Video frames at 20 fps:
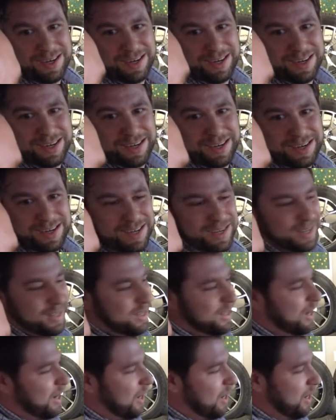It's awesome.
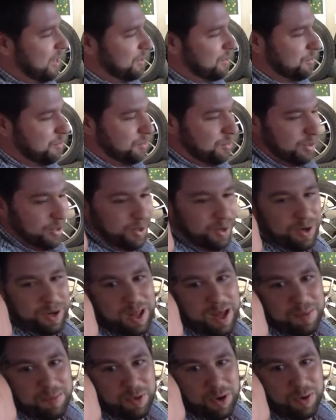Awesome. We'll learn a
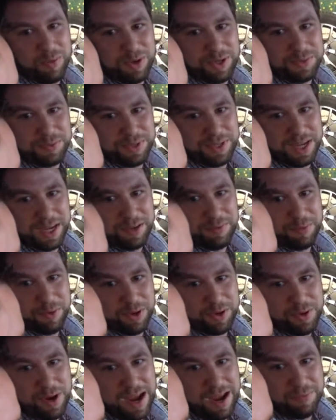lot more once we take it for
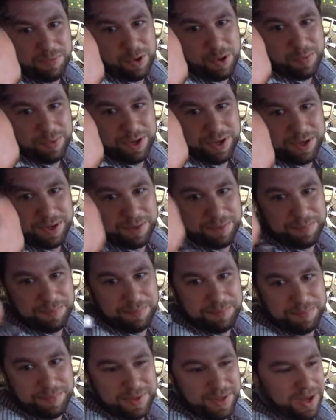a drive, won't we? Yep.